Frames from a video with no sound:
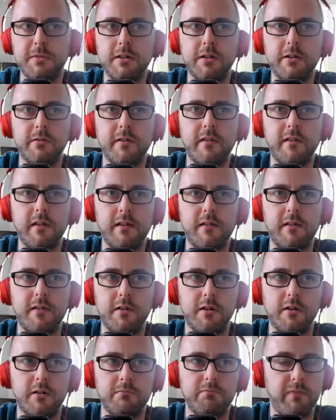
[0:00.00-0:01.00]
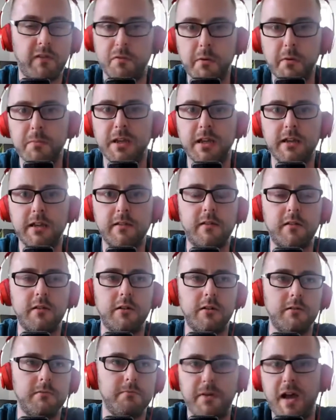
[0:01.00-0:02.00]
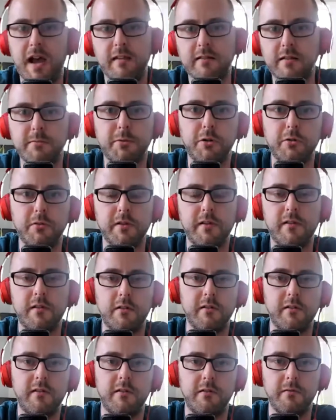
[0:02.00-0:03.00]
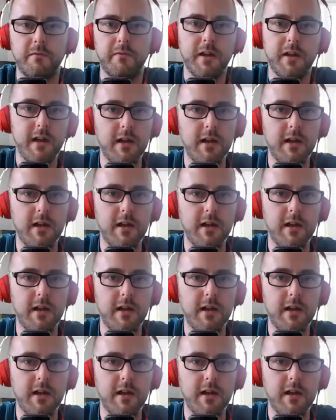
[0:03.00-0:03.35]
You know, it's not swimming, it's not basketball, it's not sort of